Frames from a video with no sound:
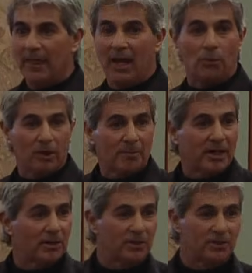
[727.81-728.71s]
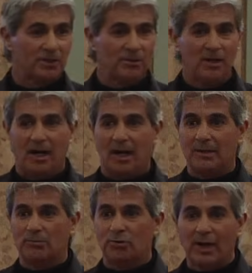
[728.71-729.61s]
And what am I going to do? I
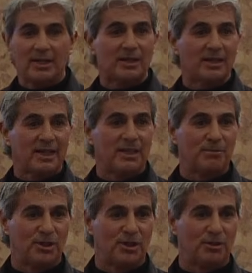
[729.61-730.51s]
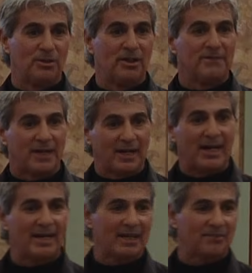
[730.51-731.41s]
am trying to let him know that
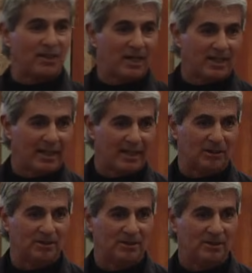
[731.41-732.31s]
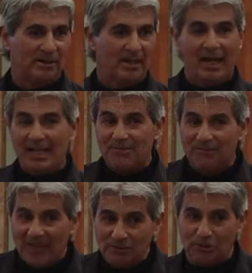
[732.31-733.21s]
I have a hot cow.
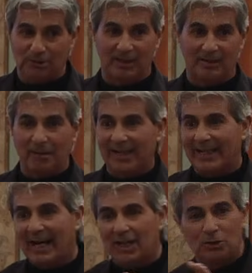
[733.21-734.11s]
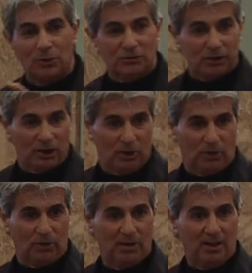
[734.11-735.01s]
Eventually, but I got to do it
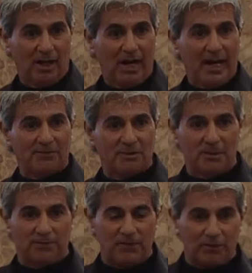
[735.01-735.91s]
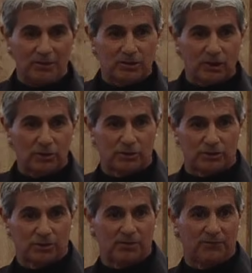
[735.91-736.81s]
slow. I have to be very slow to
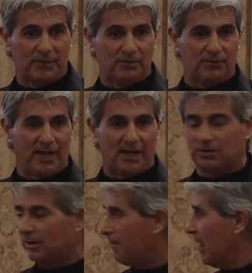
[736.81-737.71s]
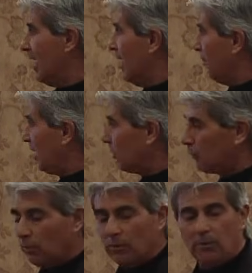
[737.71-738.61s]
show defensive action, because
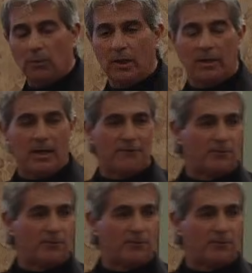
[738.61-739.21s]
if